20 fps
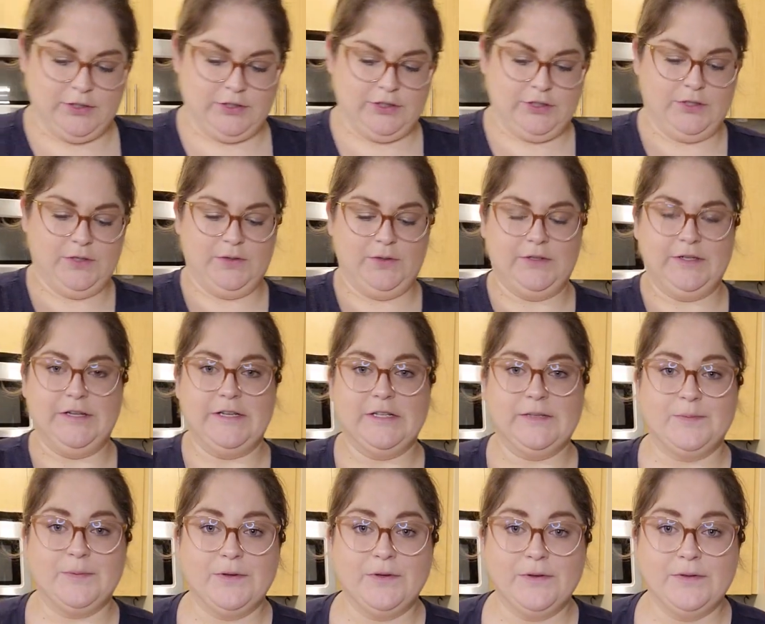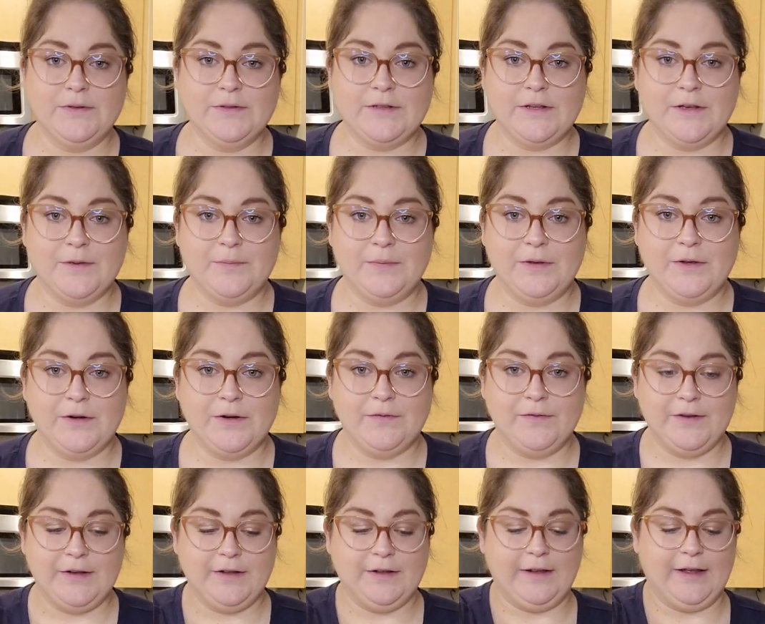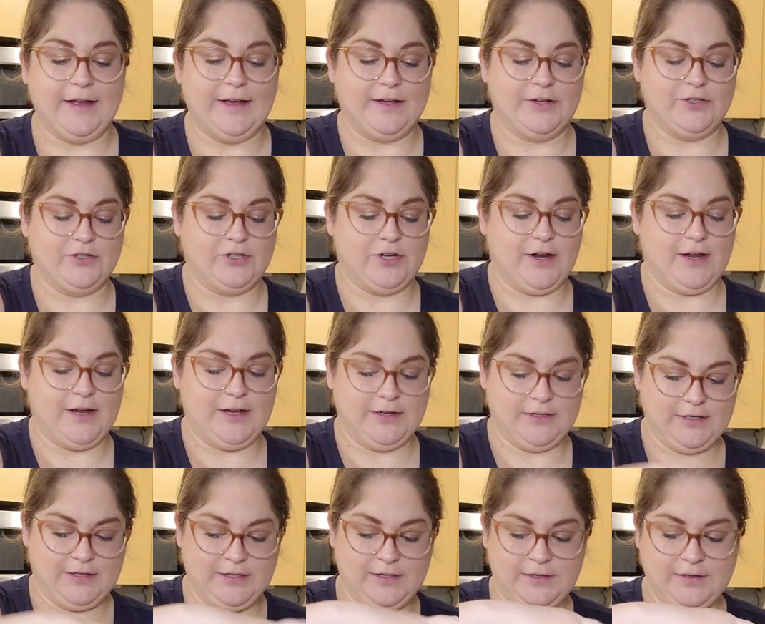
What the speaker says: 2 teaspoons of pure vanilla extract.